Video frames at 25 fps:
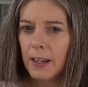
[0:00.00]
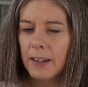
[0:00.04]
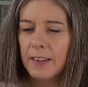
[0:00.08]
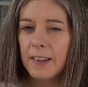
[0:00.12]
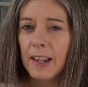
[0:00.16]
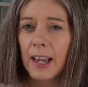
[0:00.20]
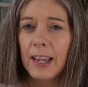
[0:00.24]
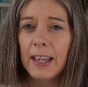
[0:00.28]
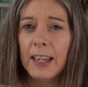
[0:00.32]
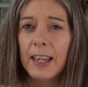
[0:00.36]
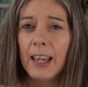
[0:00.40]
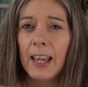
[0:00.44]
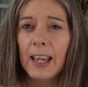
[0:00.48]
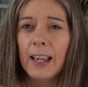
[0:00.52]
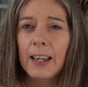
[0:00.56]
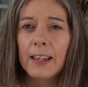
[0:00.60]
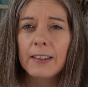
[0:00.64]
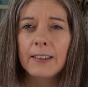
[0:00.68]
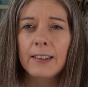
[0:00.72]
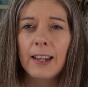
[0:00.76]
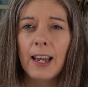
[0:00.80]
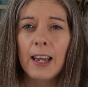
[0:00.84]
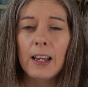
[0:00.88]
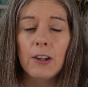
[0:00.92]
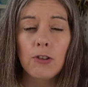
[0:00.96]
taking,
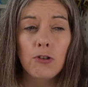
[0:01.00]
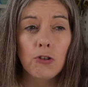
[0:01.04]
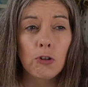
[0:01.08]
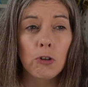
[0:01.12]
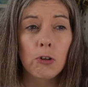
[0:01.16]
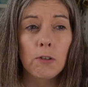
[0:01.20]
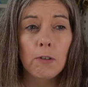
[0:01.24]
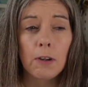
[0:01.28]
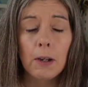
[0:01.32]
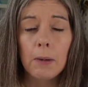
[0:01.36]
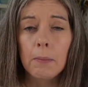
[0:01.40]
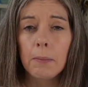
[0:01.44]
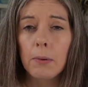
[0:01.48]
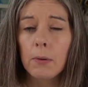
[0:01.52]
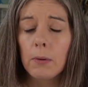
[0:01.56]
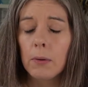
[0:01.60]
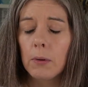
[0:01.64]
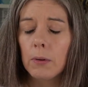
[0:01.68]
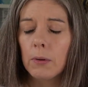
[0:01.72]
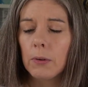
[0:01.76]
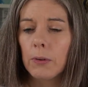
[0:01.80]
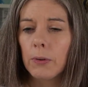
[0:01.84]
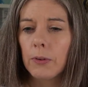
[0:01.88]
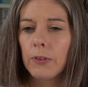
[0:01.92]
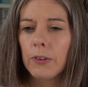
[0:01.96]
say, a drawing
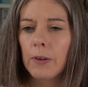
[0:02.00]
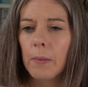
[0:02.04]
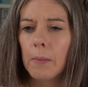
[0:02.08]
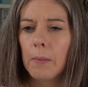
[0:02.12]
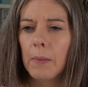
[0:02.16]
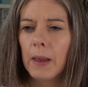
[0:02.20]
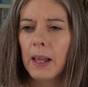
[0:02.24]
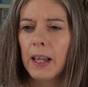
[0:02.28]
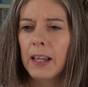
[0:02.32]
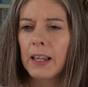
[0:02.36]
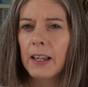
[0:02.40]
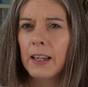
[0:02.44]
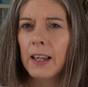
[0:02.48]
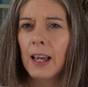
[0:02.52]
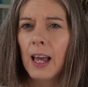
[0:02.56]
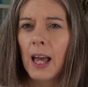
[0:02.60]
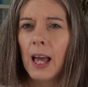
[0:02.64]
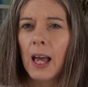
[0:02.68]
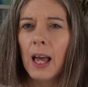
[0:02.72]
board or something,